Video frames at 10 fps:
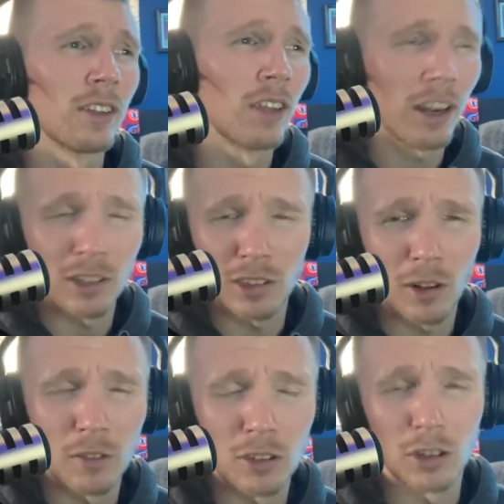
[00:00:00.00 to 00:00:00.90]
lot of good
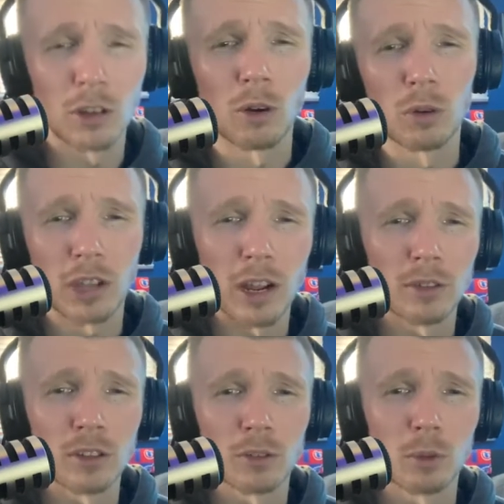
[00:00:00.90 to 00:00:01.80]
stuff is going to go
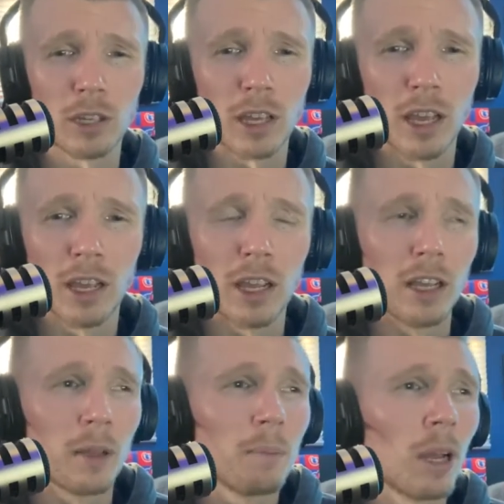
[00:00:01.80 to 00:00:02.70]
down this week.
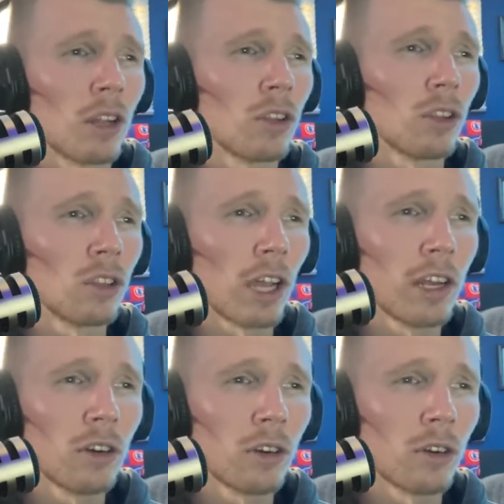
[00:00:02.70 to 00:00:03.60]
Been a
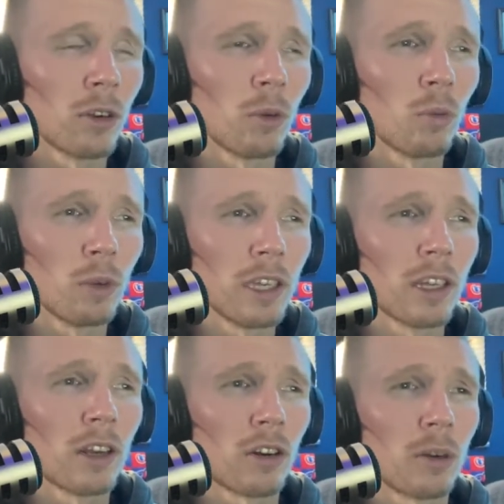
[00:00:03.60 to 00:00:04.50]
lighter week
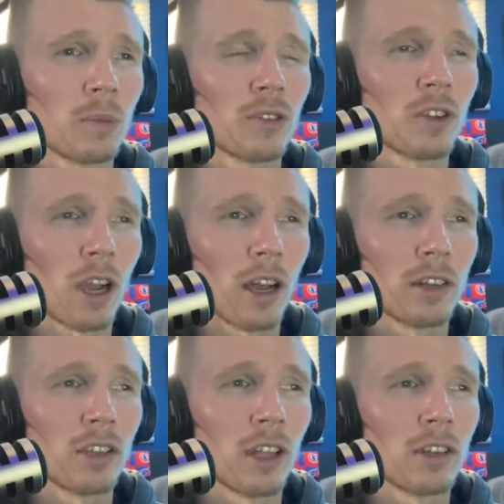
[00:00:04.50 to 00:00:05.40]
in terms of
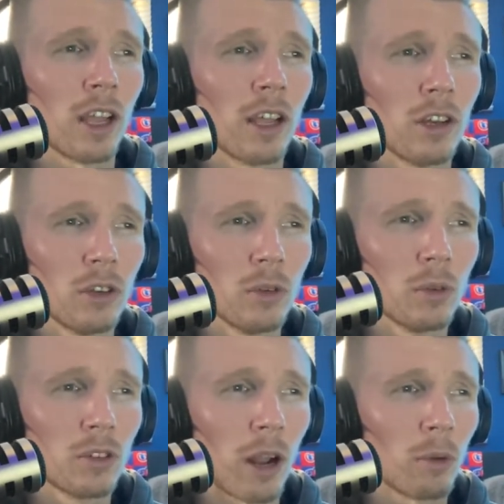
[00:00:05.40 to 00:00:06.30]
content and
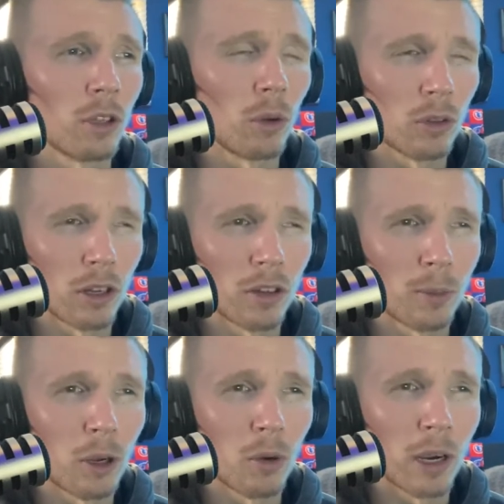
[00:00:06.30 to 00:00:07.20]
news. Not really a whole ton has
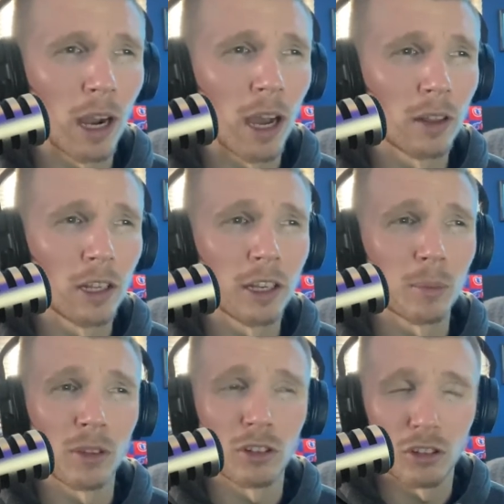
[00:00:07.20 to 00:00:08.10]
been going on leading
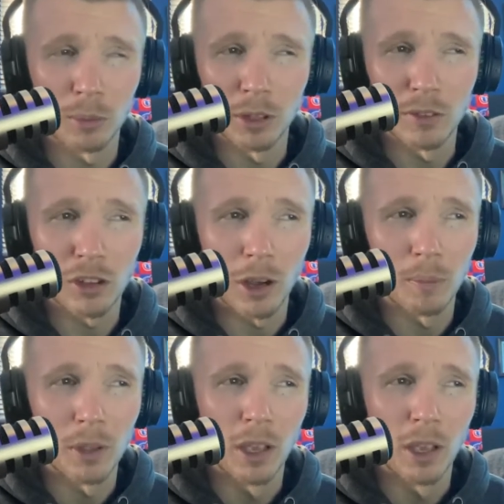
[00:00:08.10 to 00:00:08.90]
up to the SheBelieves Cup,